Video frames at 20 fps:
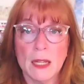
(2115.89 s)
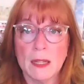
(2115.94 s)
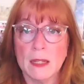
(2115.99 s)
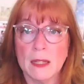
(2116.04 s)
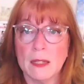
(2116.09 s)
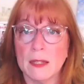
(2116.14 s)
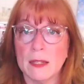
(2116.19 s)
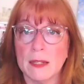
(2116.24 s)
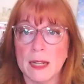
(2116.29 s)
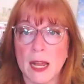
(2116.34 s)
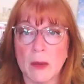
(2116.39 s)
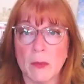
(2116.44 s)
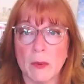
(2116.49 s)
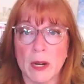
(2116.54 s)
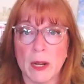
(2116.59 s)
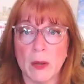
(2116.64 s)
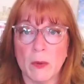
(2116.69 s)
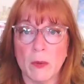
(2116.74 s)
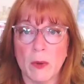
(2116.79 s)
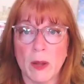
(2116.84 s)
This is not
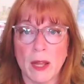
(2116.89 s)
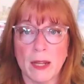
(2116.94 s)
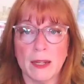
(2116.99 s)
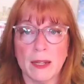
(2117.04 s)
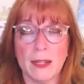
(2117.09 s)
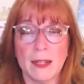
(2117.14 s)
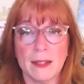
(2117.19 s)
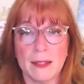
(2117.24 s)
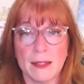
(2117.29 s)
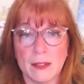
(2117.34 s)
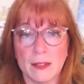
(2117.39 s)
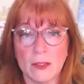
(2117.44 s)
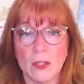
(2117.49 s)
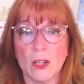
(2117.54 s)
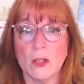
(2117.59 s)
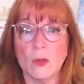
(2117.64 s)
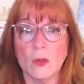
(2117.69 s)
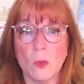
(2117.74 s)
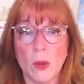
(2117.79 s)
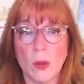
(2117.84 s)
what I want." And he said,
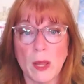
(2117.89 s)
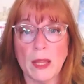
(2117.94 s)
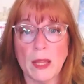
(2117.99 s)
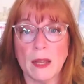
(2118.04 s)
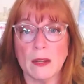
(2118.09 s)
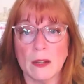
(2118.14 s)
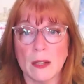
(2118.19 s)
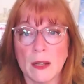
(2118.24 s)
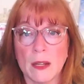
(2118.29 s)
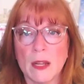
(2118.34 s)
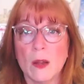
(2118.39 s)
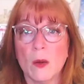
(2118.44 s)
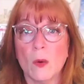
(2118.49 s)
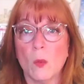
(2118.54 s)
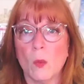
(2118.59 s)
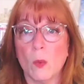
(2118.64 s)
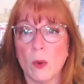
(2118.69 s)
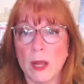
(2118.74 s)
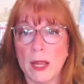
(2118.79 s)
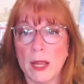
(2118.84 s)
"Just wait
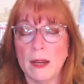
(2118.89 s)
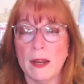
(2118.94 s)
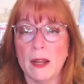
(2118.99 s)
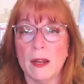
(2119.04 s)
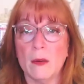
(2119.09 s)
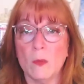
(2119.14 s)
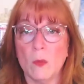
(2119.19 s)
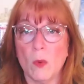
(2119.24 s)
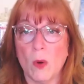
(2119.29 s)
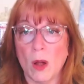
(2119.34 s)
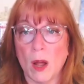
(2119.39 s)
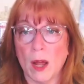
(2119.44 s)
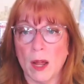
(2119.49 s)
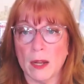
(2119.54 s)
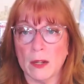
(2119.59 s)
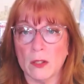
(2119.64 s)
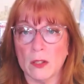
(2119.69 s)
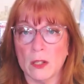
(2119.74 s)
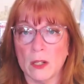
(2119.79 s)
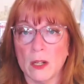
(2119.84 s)
and
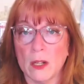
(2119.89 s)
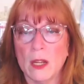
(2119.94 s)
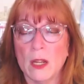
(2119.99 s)
watch."